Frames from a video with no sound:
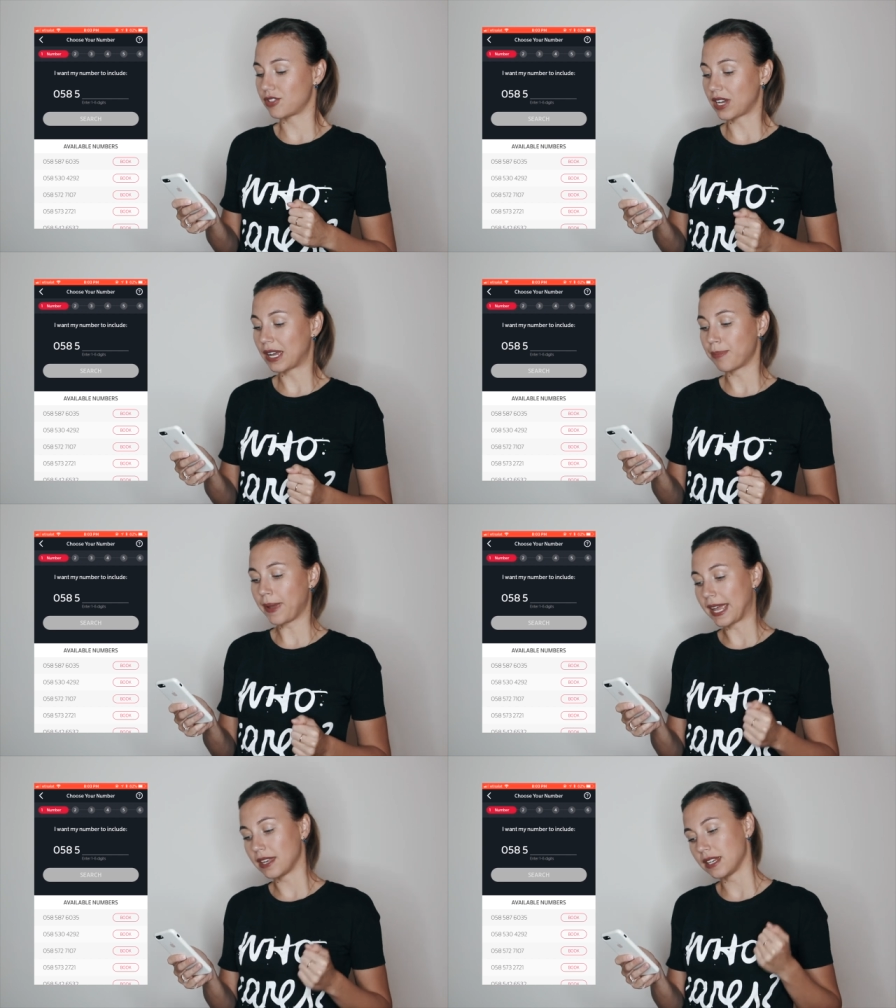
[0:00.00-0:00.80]
type
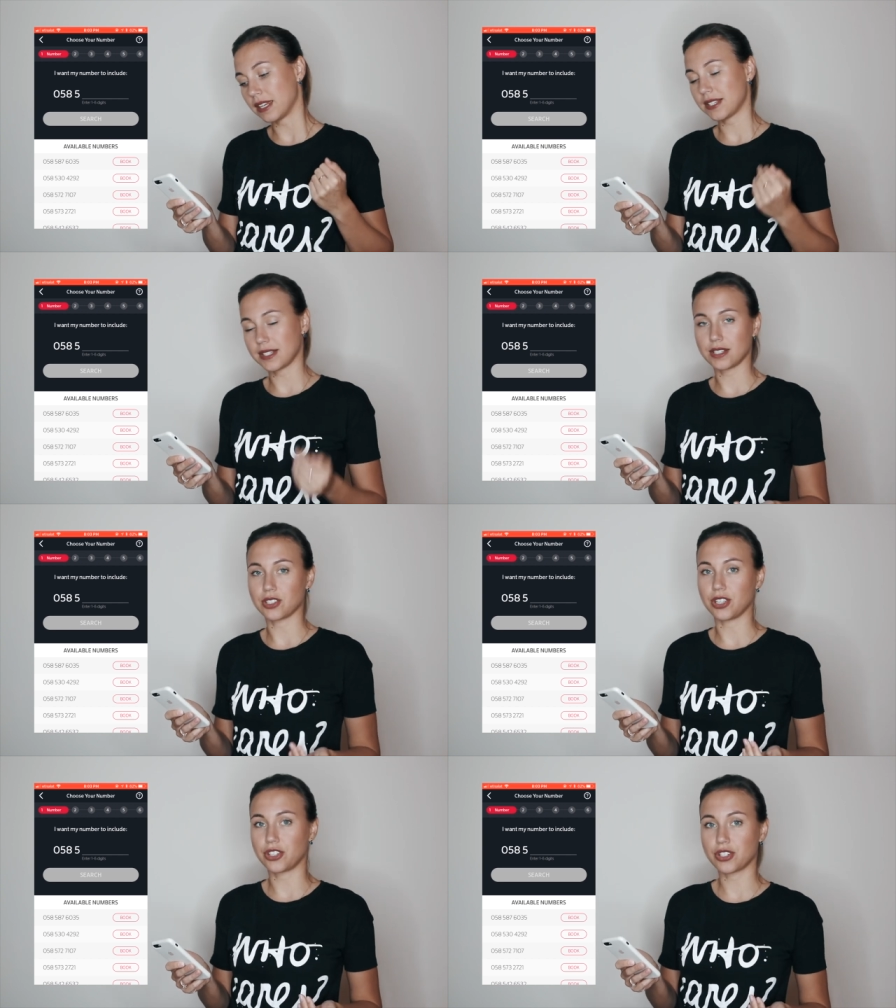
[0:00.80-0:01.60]
any
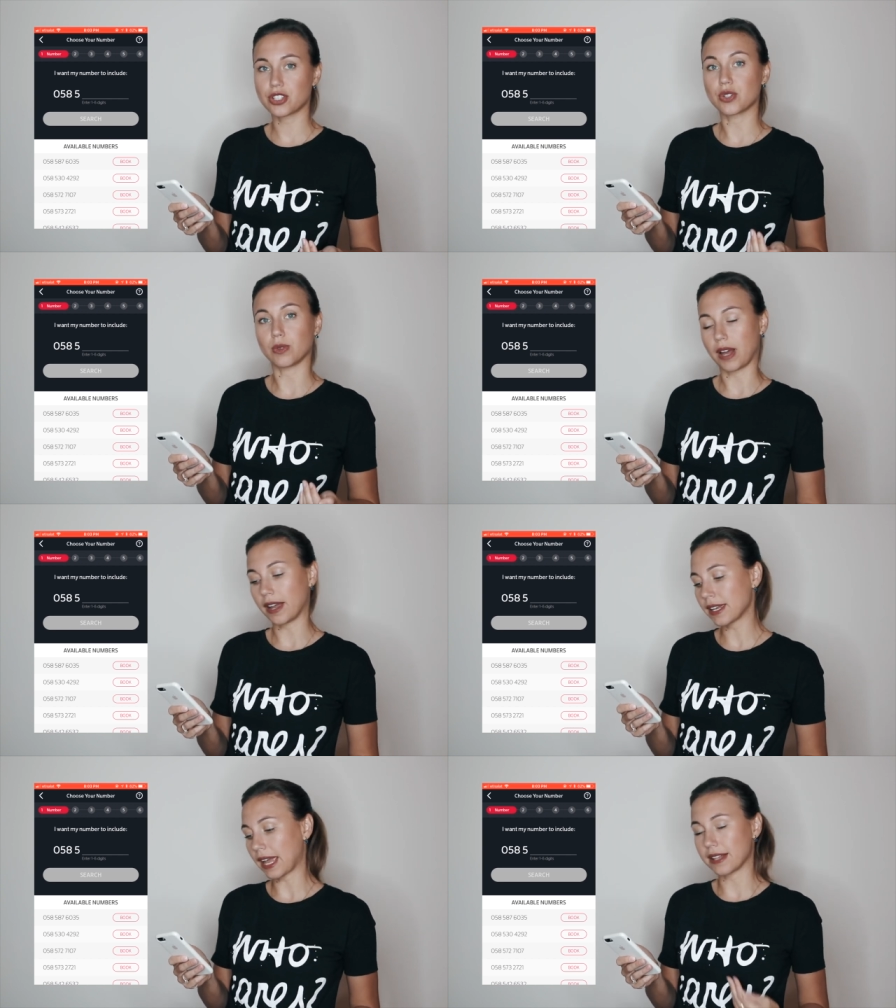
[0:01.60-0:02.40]
6 digits you
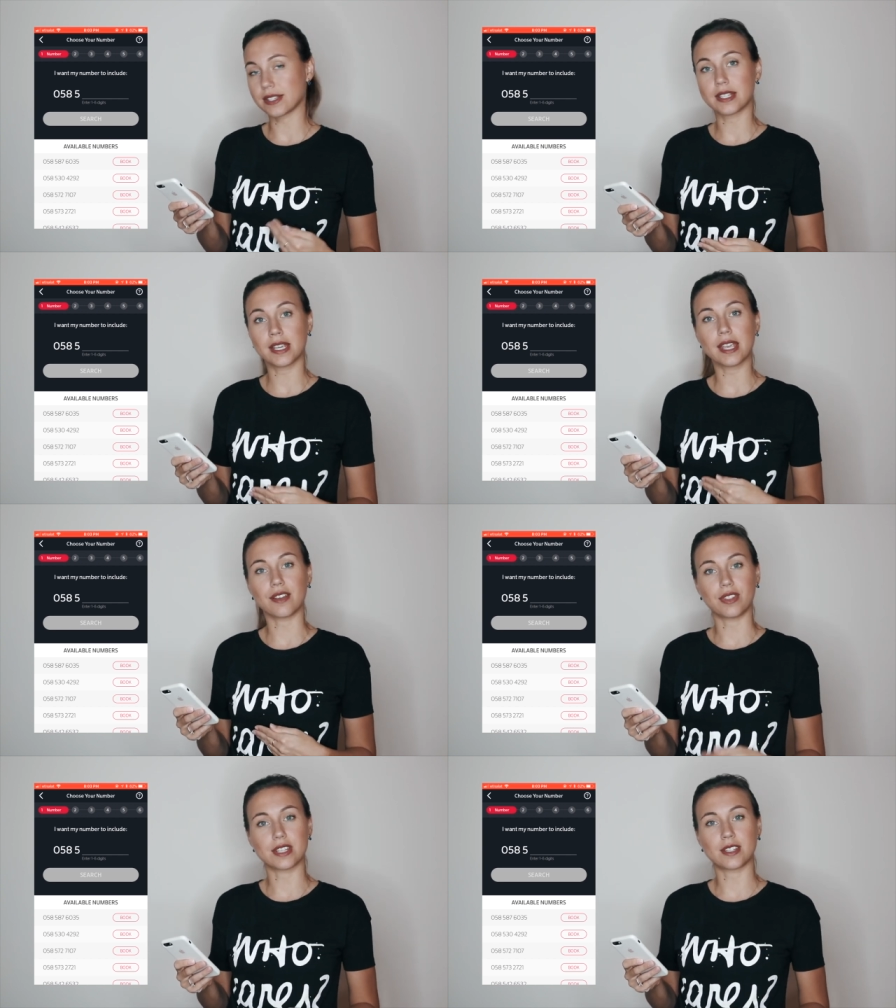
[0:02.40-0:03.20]
like and see
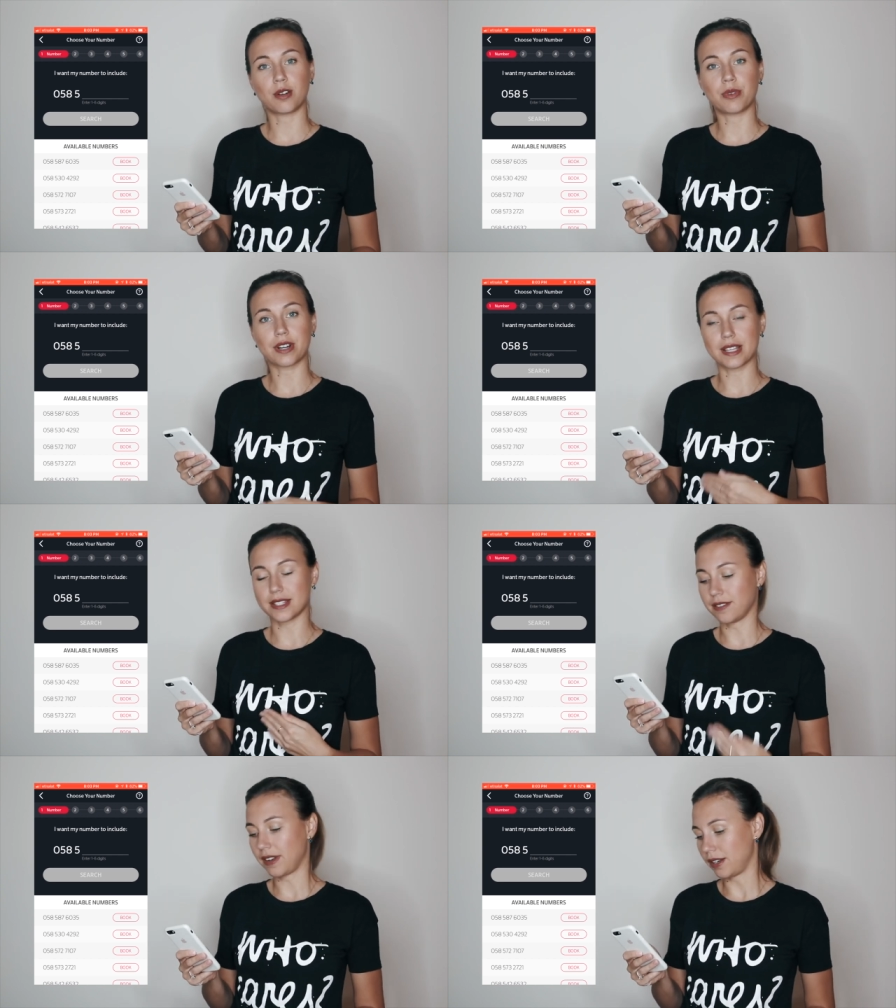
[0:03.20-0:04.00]
if this number
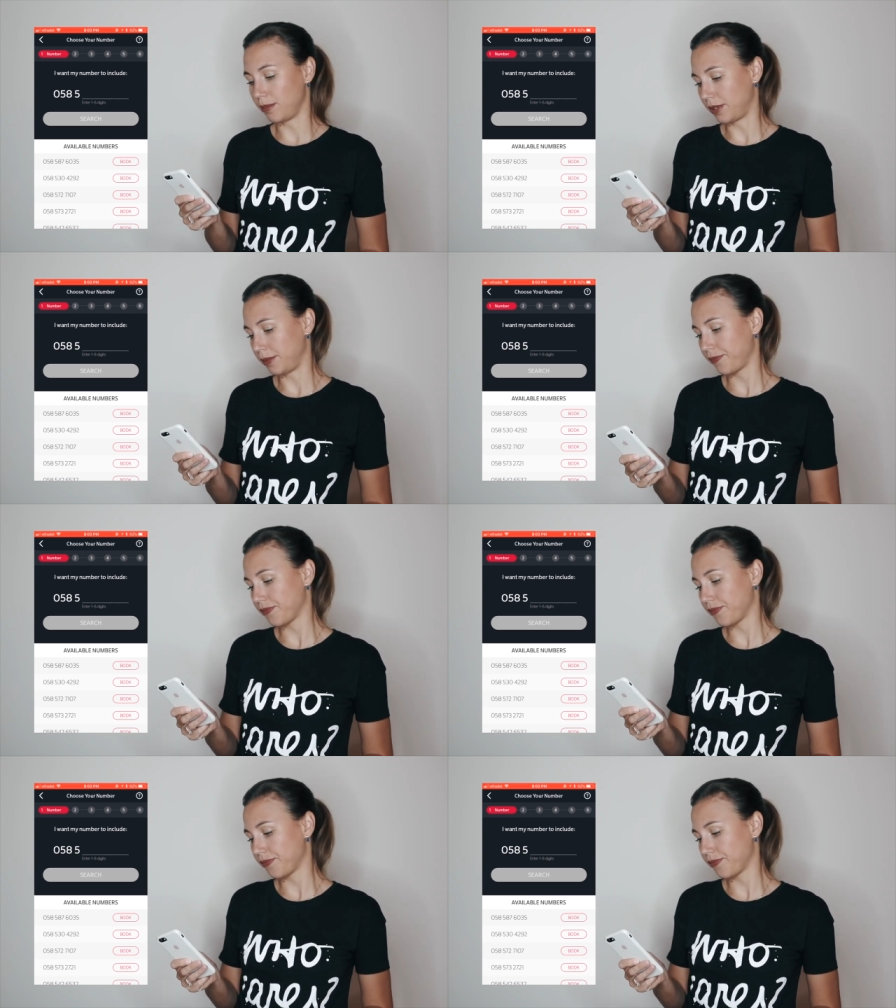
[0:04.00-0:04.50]
is available.